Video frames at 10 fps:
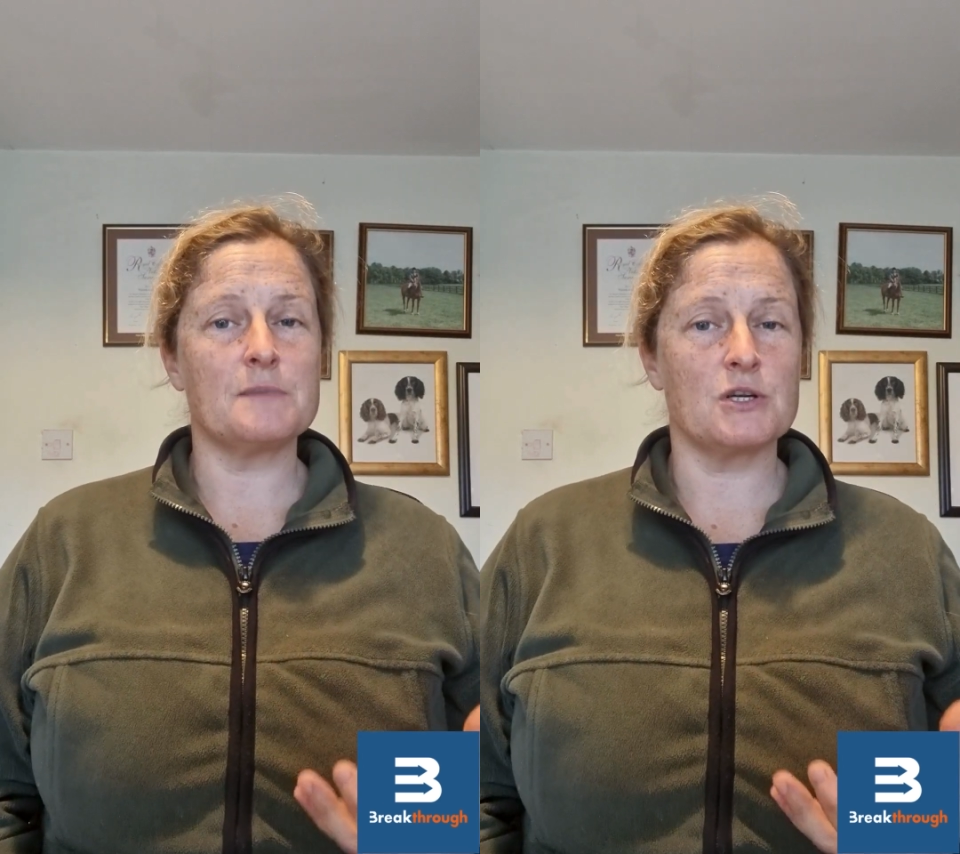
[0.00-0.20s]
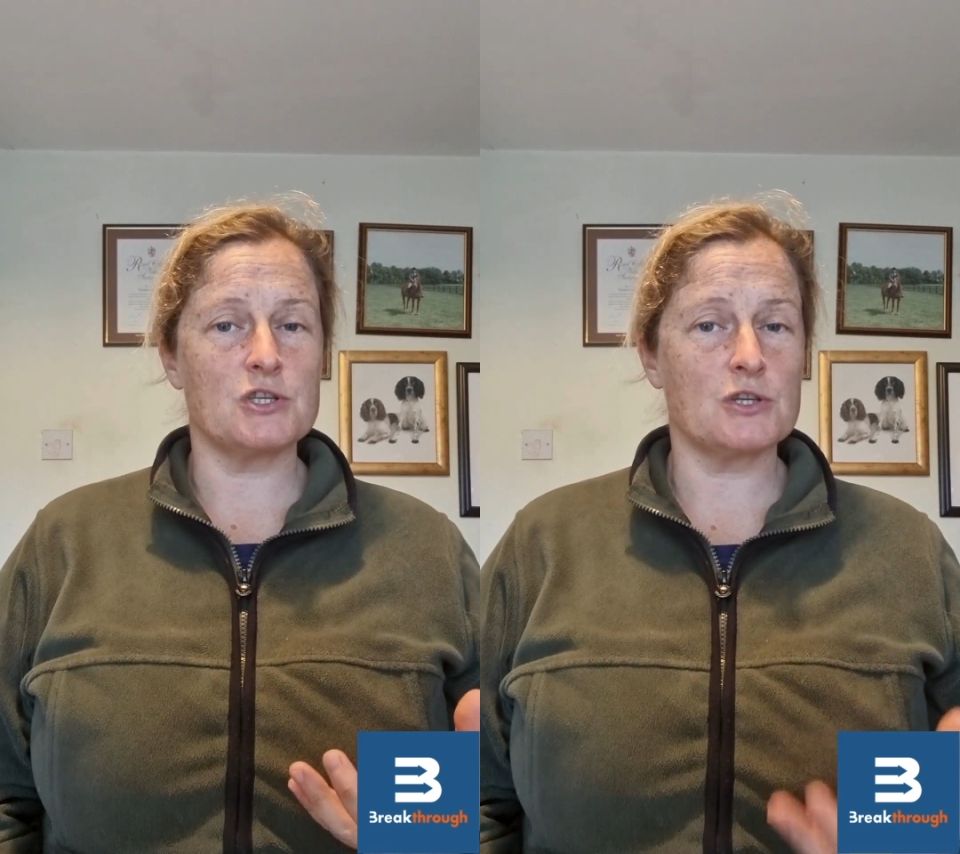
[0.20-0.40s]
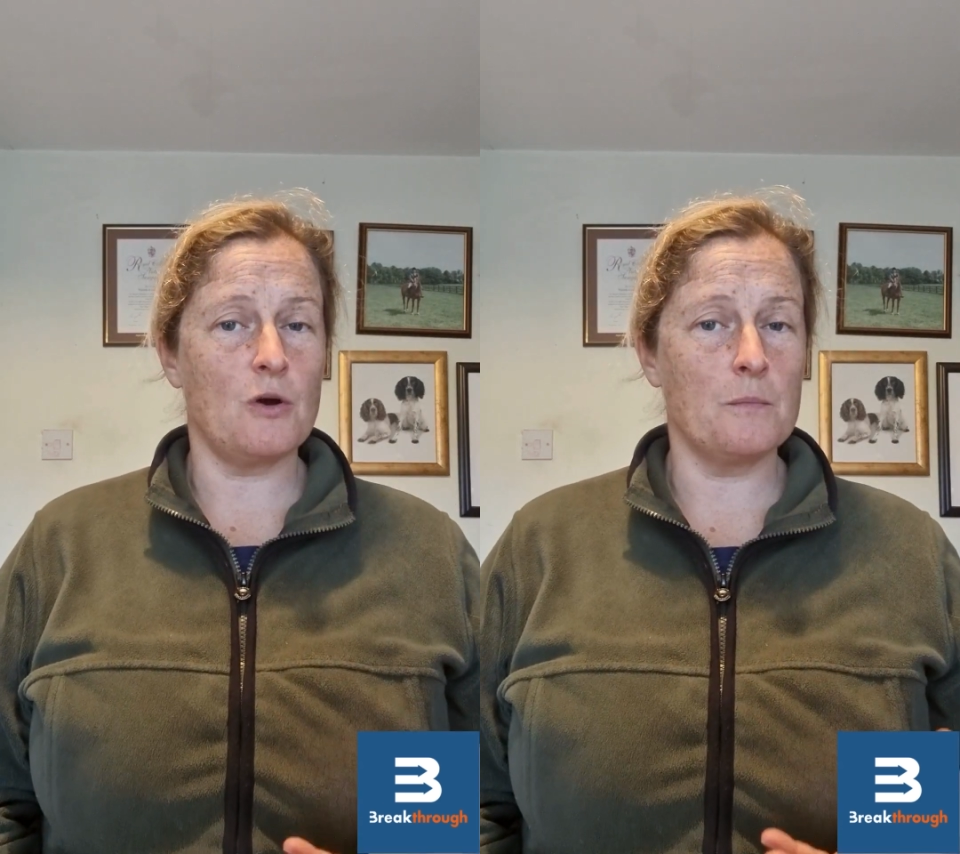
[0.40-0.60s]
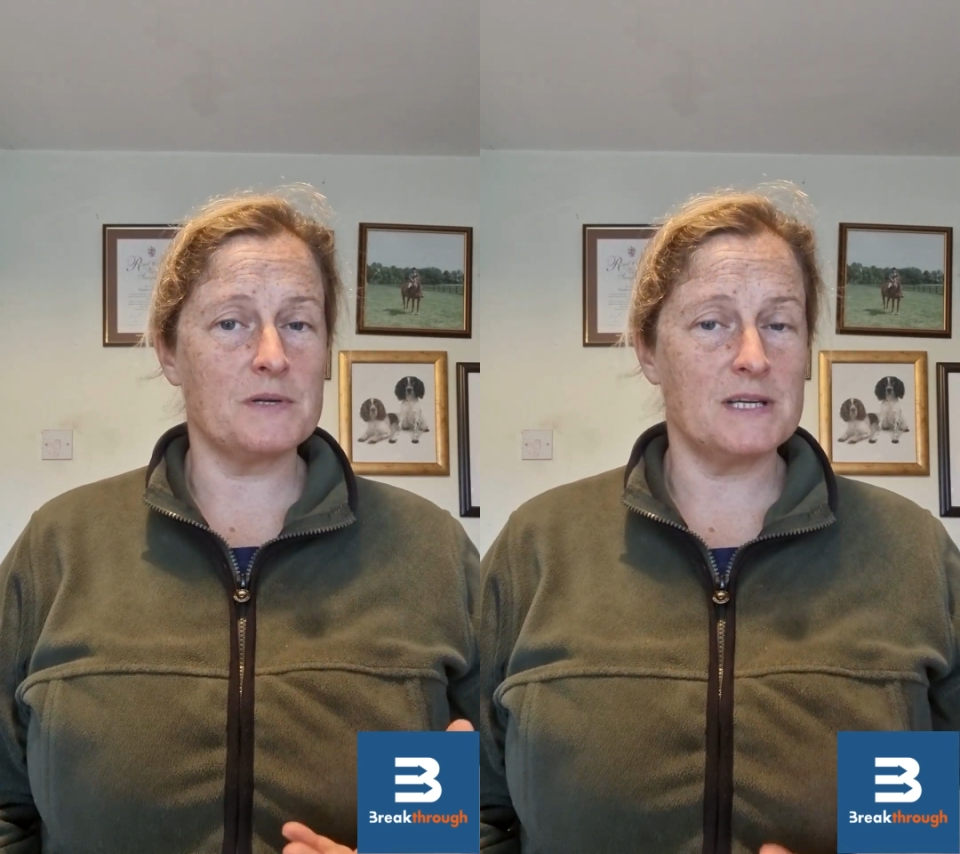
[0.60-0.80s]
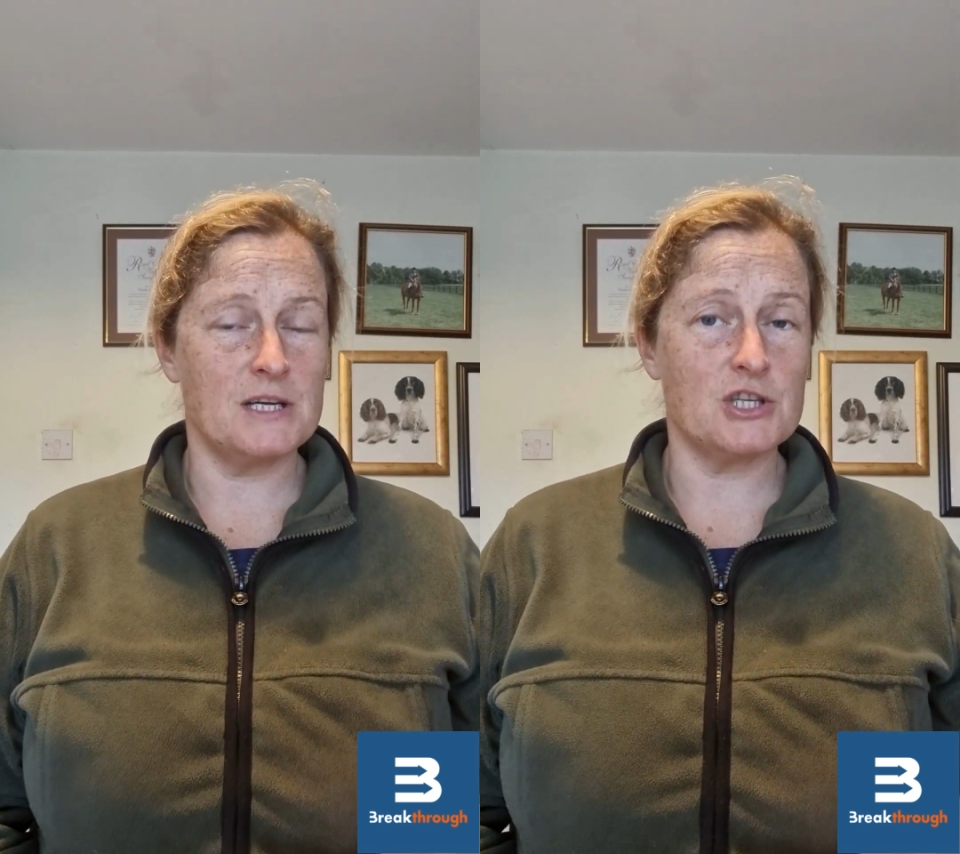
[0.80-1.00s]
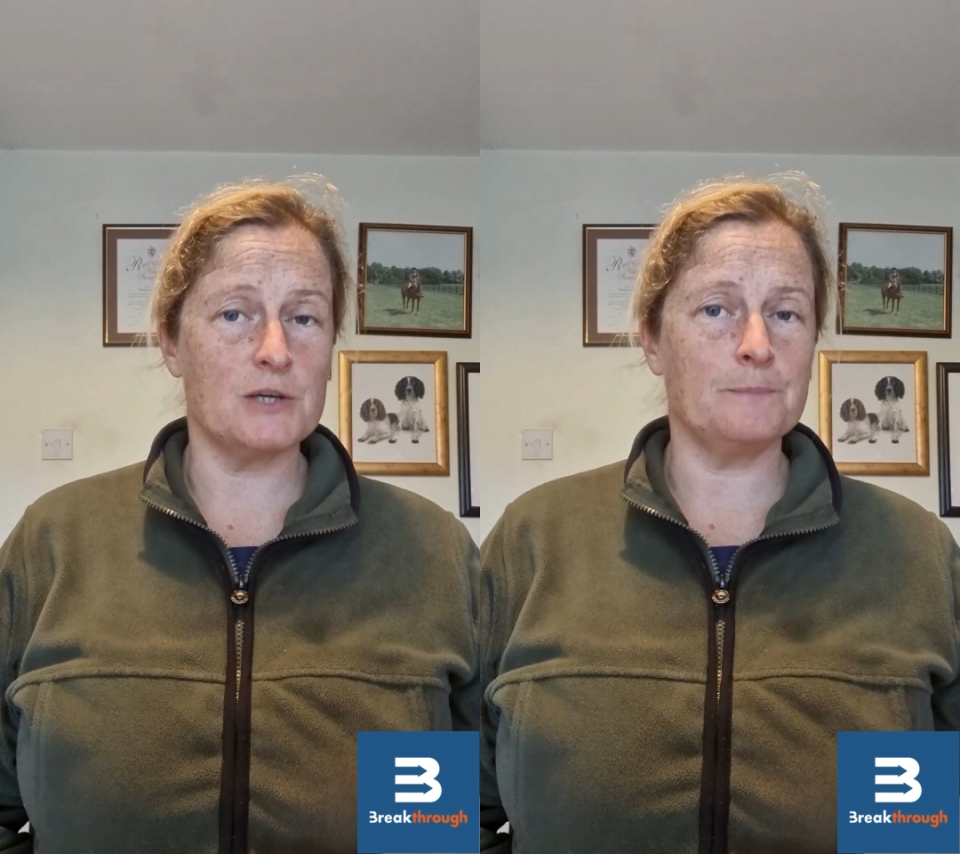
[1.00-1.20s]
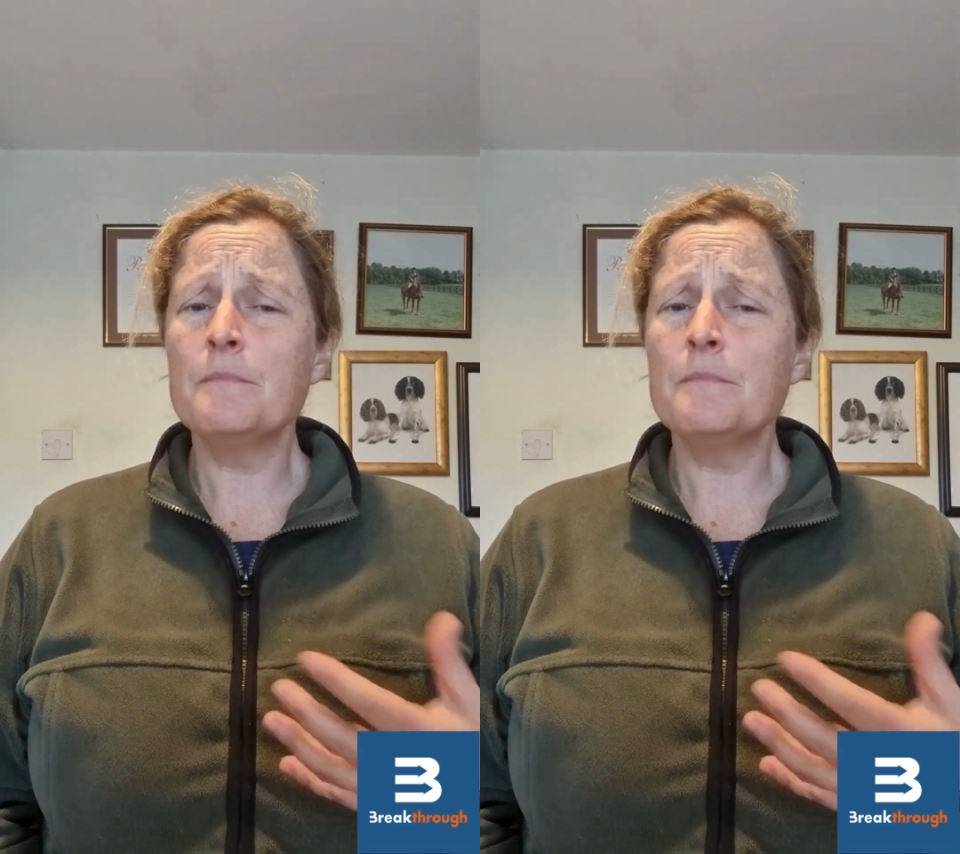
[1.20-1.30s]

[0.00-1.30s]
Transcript: much as competition.